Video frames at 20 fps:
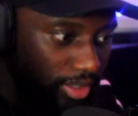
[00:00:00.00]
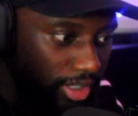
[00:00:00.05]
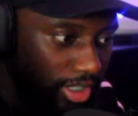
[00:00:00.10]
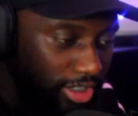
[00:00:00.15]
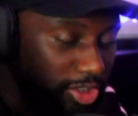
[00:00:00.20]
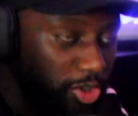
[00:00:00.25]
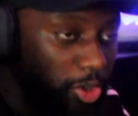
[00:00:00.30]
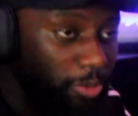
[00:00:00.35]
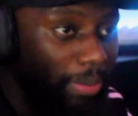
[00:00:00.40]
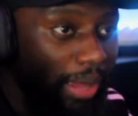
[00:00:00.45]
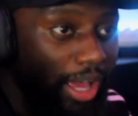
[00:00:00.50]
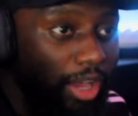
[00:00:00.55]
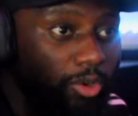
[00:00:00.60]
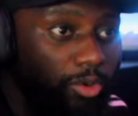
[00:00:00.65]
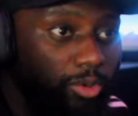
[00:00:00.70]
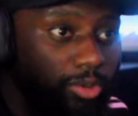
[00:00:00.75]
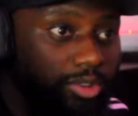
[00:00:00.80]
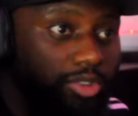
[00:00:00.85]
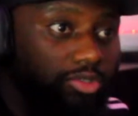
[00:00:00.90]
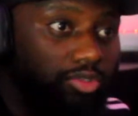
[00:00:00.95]
Still
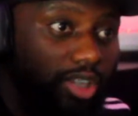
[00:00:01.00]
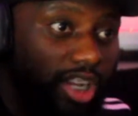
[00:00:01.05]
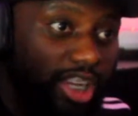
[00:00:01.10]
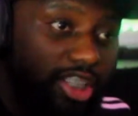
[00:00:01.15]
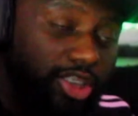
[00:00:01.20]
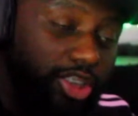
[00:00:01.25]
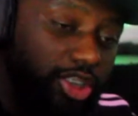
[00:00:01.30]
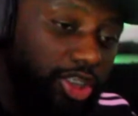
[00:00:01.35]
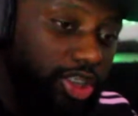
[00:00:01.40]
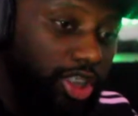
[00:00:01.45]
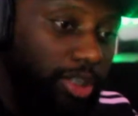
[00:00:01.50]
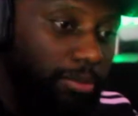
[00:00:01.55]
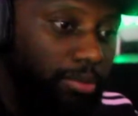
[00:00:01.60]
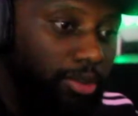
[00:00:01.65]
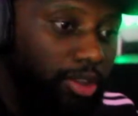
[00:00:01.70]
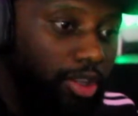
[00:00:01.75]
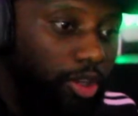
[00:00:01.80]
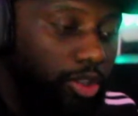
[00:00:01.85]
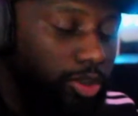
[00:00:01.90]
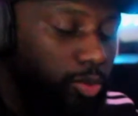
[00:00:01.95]
Bangles relationship,
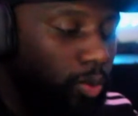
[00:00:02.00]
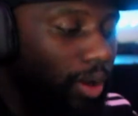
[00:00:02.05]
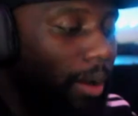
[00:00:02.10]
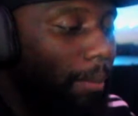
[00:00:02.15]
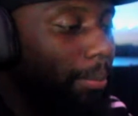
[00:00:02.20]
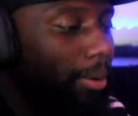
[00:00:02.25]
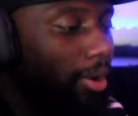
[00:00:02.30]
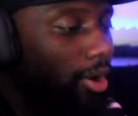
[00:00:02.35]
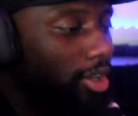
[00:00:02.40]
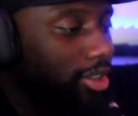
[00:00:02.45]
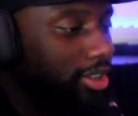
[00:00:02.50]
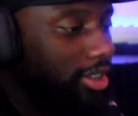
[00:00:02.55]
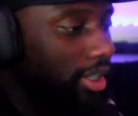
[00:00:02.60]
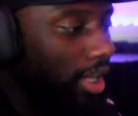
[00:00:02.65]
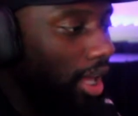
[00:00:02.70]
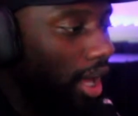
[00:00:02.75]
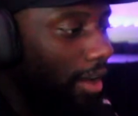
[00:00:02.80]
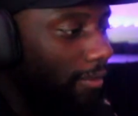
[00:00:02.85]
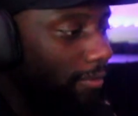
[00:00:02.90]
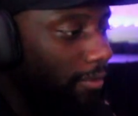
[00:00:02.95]
there was one person
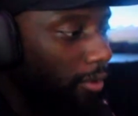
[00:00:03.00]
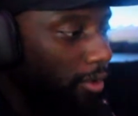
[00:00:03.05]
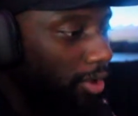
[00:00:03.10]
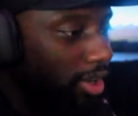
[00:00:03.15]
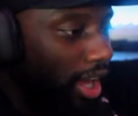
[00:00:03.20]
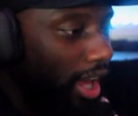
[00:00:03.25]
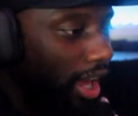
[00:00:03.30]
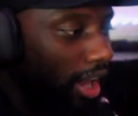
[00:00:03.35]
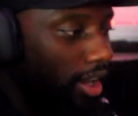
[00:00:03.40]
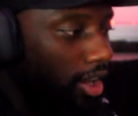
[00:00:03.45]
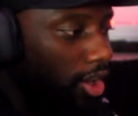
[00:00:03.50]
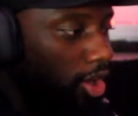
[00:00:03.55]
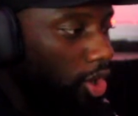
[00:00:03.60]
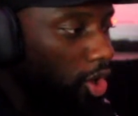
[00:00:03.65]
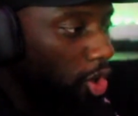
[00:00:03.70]
that I thought like